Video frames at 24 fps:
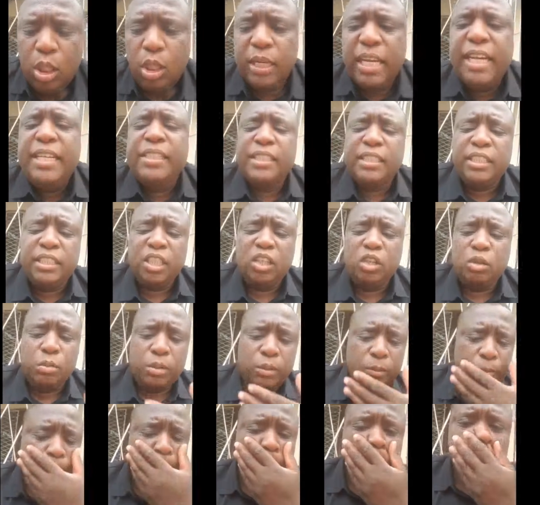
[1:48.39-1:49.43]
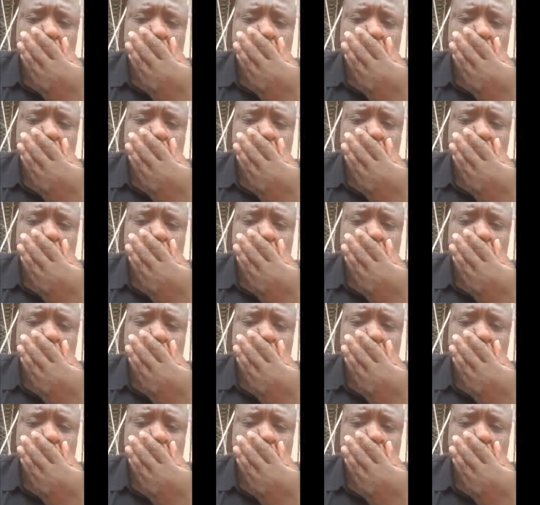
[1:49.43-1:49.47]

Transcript: Ladies and gentlemen,